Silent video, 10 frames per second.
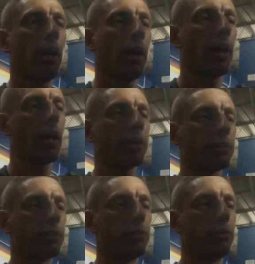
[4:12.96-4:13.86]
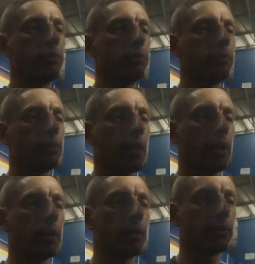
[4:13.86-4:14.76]
and I actually used
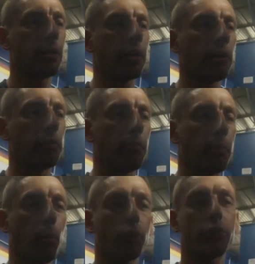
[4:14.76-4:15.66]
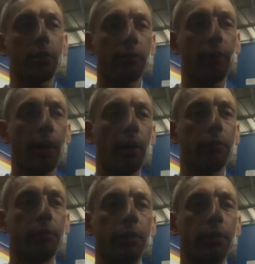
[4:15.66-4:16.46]
an Integra proportioning valve